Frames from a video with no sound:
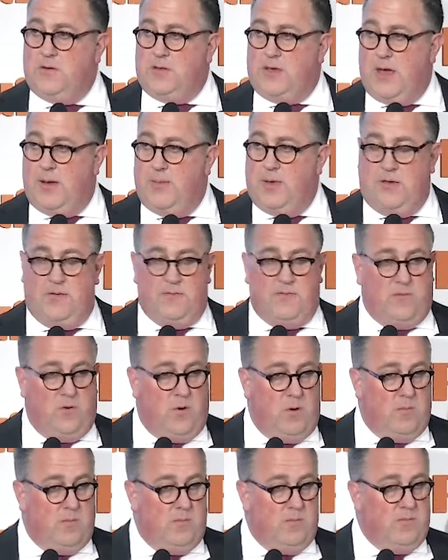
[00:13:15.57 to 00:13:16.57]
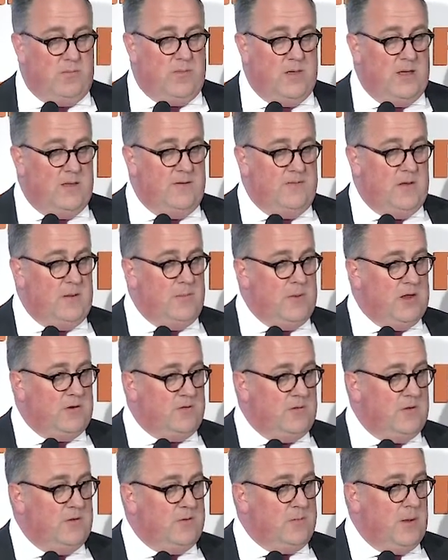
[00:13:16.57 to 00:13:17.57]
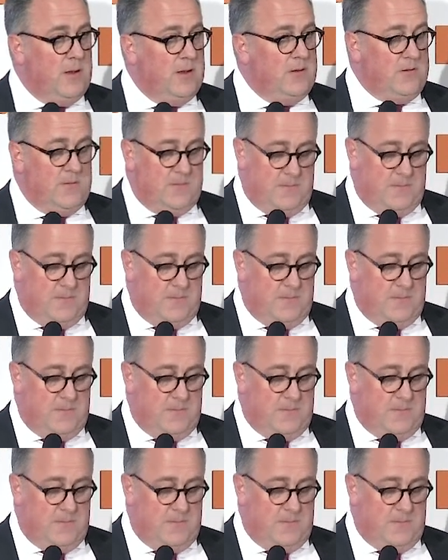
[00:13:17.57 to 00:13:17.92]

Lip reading: coming from the EV battery space.